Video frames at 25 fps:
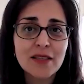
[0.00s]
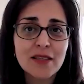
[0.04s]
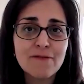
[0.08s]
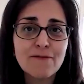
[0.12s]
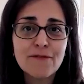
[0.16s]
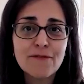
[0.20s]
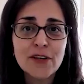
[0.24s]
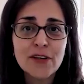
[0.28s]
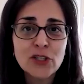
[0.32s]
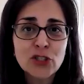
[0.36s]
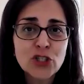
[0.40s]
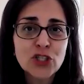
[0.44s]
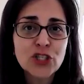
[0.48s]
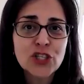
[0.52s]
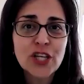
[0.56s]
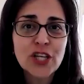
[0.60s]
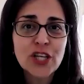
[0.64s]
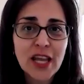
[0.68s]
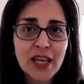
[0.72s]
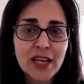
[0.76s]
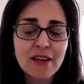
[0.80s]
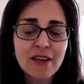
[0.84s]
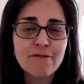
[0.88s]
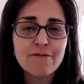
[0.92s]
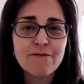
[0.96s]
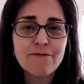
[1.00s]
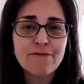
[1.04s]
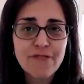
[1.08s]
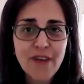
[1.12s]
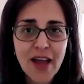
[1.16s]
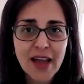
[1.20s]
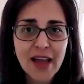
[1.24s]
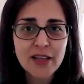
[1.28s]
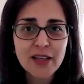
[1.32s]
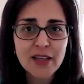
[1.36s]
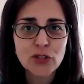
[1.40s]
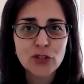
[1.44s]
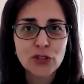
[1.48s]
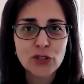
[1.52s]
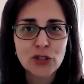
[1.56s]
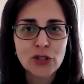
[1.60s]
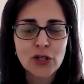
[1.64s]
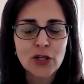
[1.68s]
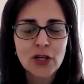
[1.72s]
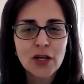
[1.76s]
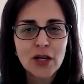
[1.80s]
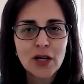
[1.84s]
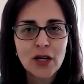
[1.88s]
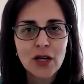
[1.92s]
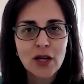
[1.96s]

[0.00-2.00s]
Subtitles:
differentiating factor